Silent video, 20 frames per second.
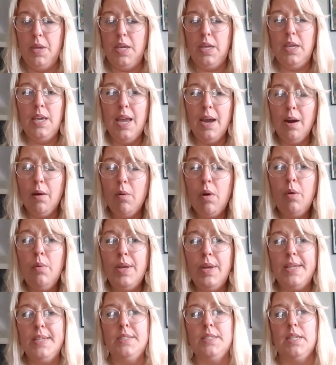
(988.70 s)
Yarrow
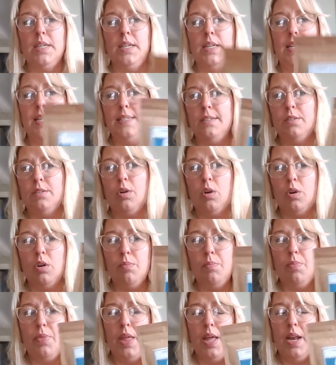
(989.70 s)
is an
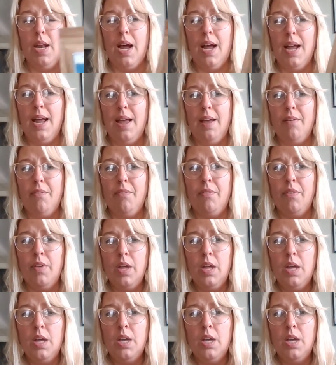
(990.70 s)
herb that I have